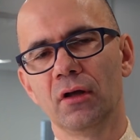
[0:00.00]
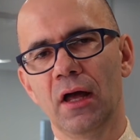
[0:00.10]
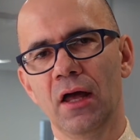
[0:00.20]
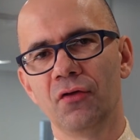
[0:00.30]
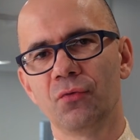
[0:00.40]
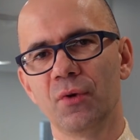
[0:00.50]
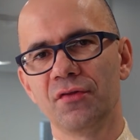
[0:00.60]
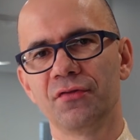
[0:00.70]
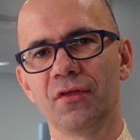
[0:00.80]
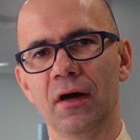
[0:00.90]
as with
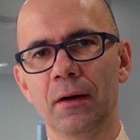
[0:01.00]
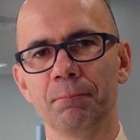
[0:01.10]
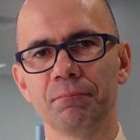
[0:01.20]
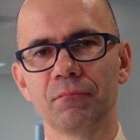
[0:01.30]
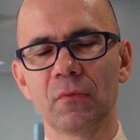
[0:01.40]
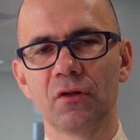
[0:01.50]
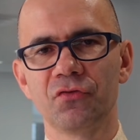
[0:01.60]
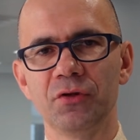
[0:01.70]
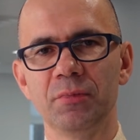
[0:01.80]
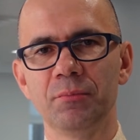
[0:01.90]

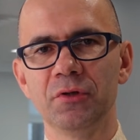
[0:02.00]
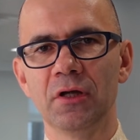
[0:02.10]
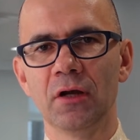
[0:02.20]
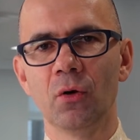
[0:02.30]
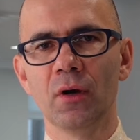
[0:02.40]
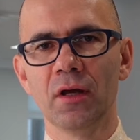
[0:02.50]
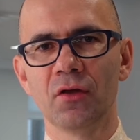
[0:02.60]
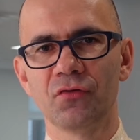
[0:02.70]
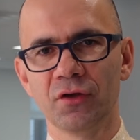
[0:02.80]
CPP and OAS.